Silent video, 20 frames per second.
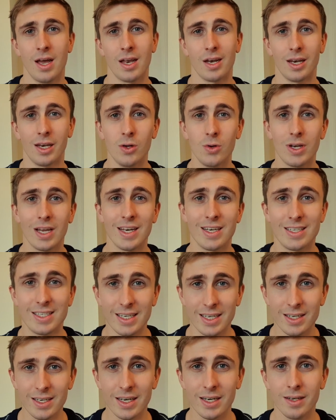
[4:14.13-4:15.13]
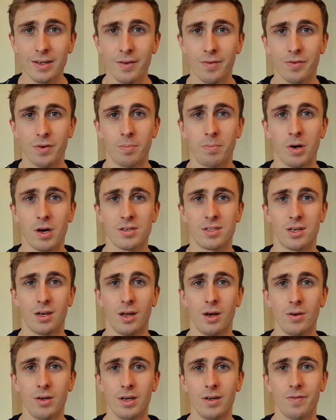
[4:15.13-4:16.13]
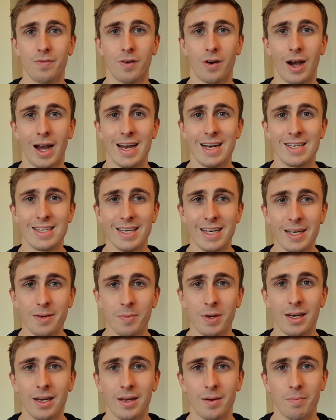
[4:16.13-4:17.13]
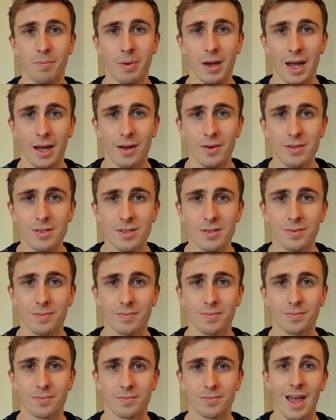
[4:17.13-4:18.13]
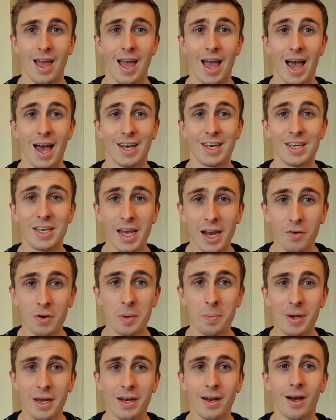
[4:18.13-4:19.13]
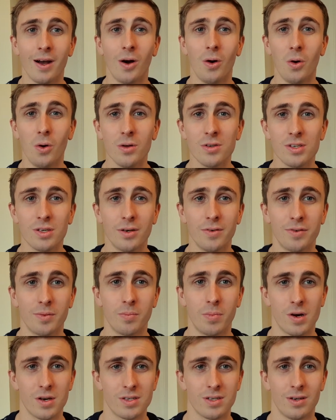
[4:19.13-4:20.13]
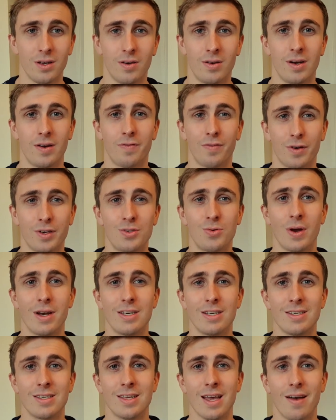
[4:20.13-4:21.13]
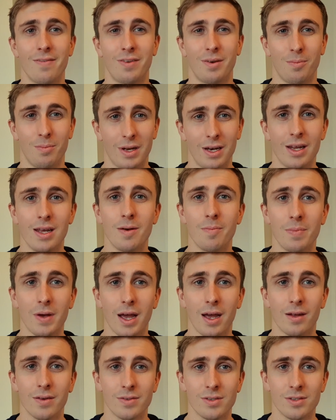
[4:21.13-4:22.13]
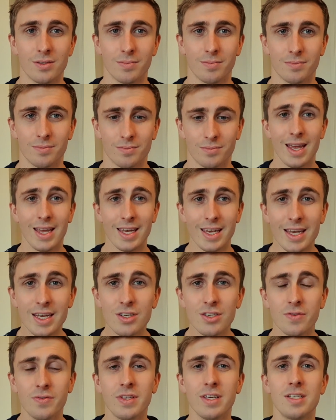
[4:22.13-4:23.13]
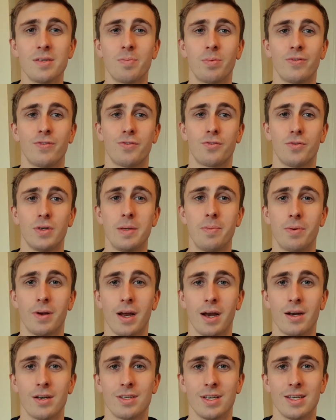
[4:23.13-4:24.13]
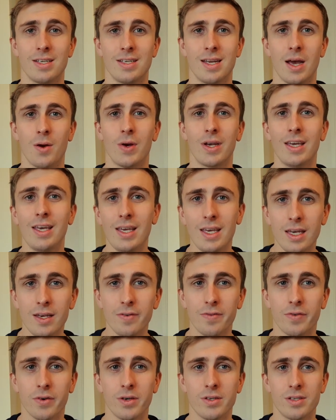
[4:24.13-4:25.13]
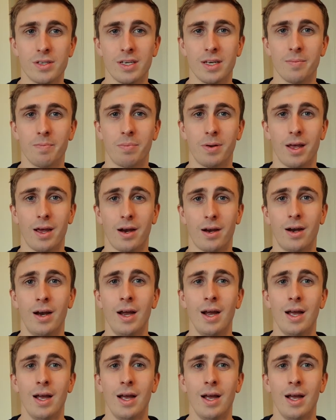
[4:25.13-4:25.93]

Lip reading: Luca Digne from Barcelona for £18 million, and Yerry Mina also from Barcelona for £27 million. Each of these three players is now a key first team player.